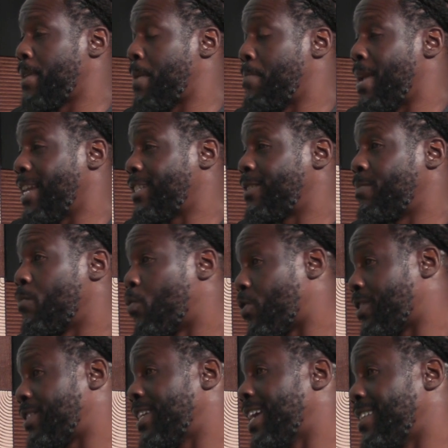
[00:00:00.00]
it makes
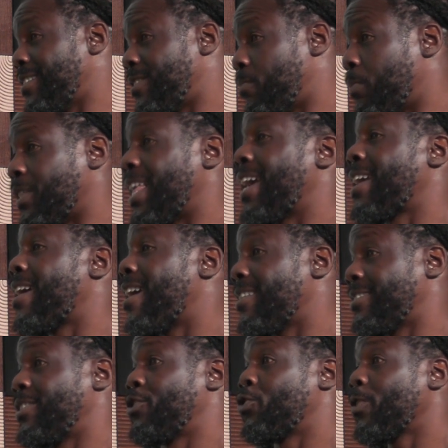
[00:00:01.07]
more sense. But that
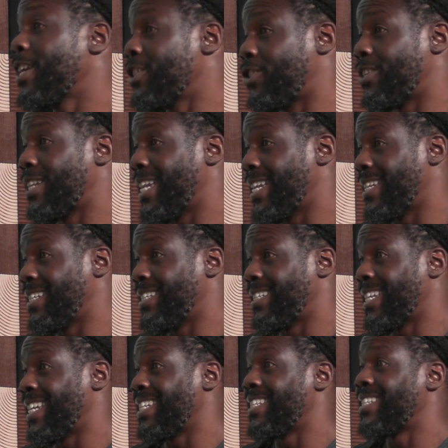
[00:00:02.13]
concentration
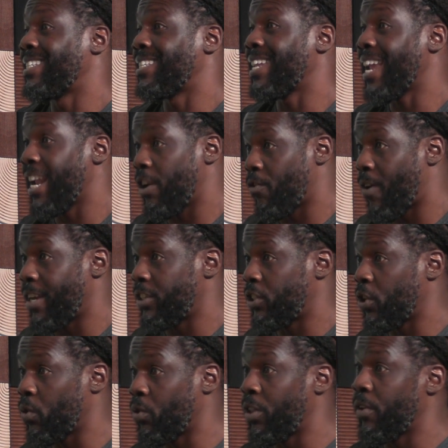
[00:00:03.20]
is insane, right?
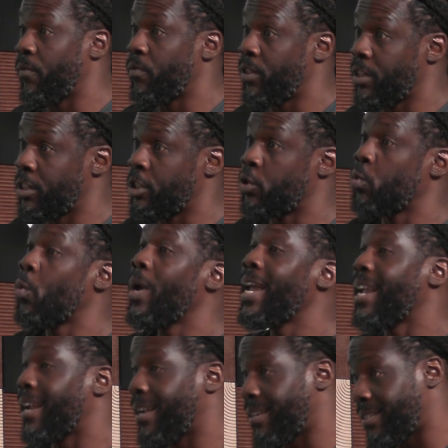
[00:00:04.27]
So the the
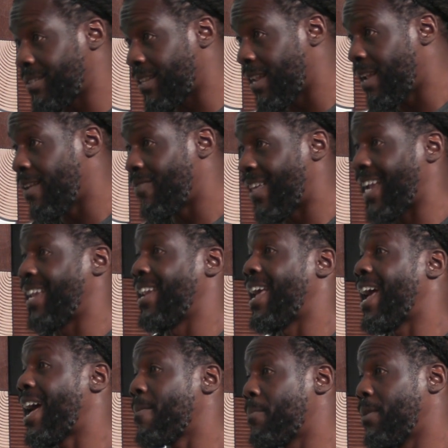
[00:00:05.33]
swings that can
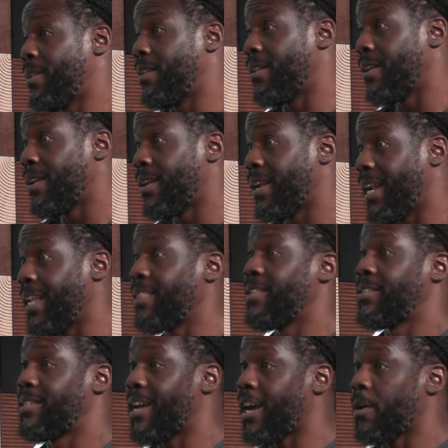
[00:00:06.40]
happen in
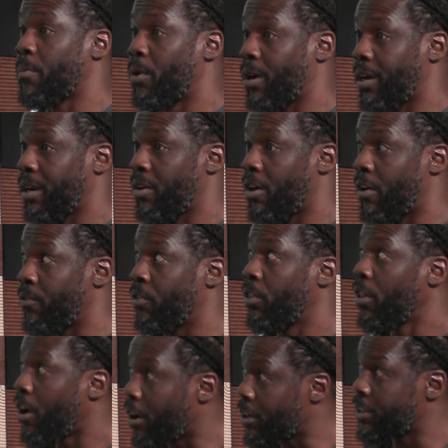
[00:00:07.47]
the stock market are
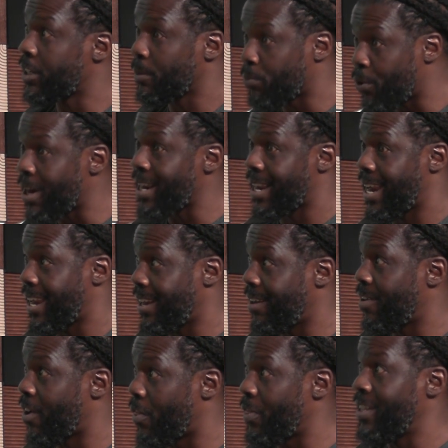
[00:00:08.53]
largely
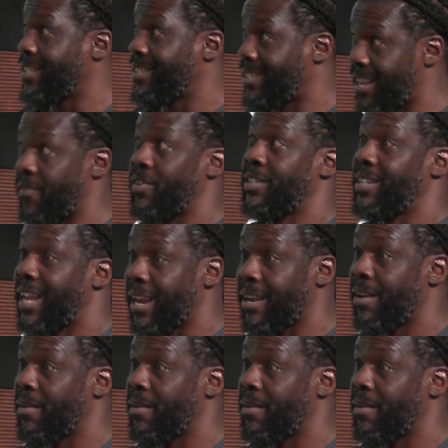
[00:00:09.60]
predicated on these seven tech